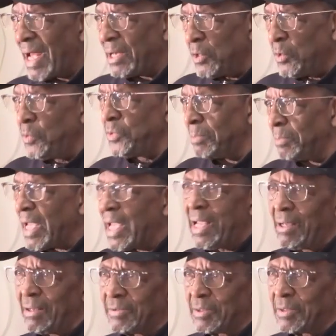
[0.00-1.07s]
news to me,
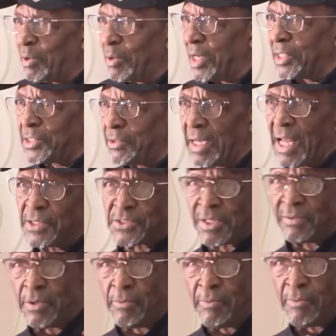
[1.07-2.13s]
the predatory nature
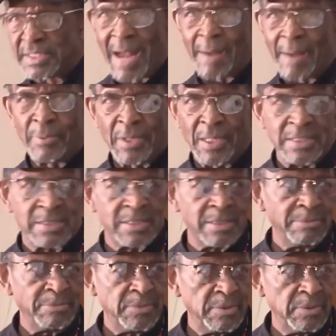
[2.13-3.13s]
of the U.S. capitalism.